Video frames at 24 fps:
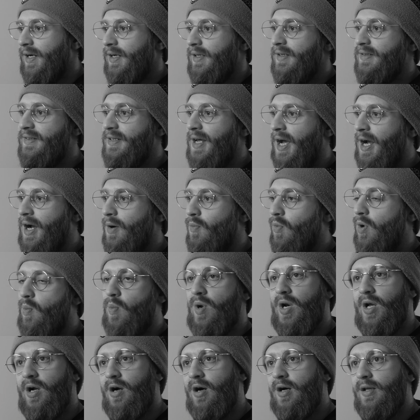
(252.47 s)
The second one,
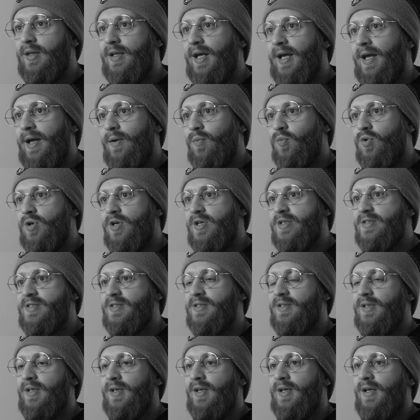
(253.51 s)
when I got there,
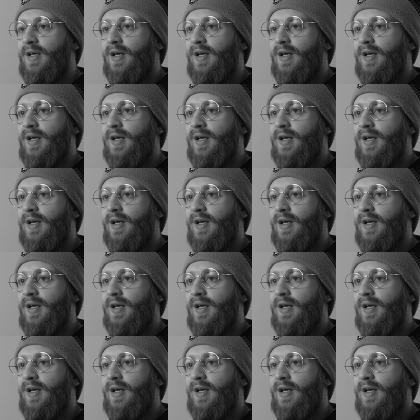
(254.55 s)
was